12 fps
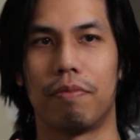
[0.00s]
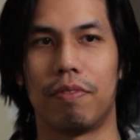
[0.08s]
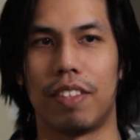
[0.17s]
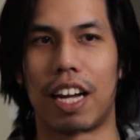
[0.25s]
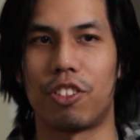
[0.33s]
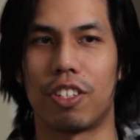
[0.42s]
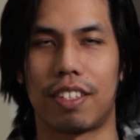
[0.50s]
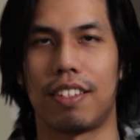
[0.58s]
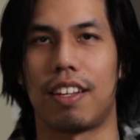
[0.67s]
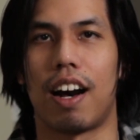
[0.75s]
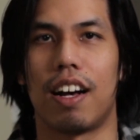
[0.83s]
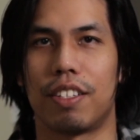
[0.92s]
not just in
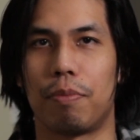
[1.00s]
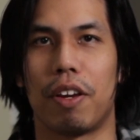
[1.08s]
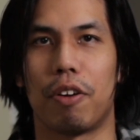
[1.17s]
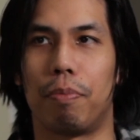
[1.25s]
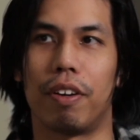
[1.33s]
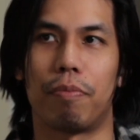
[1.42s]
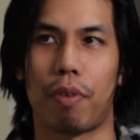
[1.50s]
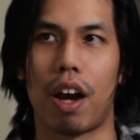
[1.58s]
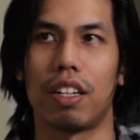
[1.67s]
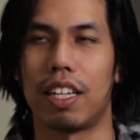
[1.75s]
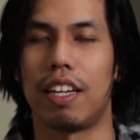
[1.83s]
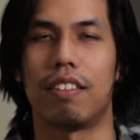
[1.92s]
Cosmere, but
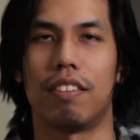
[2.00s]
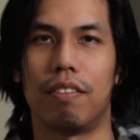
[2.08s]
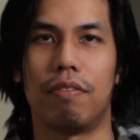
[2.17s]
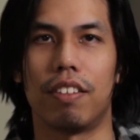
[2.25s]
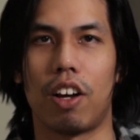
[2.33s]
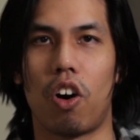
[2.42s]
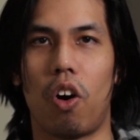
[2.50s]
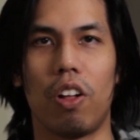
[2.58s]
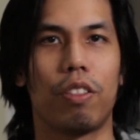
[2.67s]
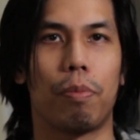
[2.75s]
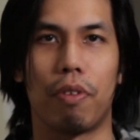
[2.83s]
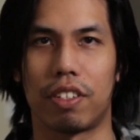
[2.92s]
probably in all
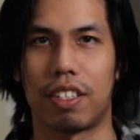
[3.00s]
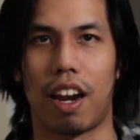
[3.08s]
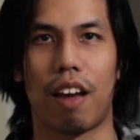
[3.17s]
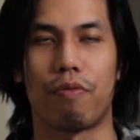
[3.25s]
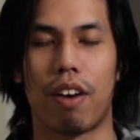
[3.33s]
the books that I've